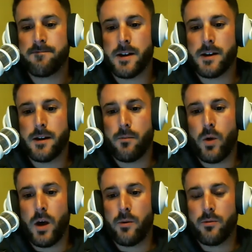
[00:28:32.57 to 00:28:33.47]

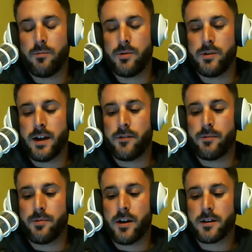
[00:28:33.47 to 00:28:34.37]
while we were building out
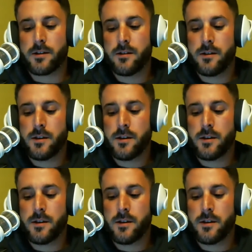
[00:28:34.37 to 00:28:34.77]
the product,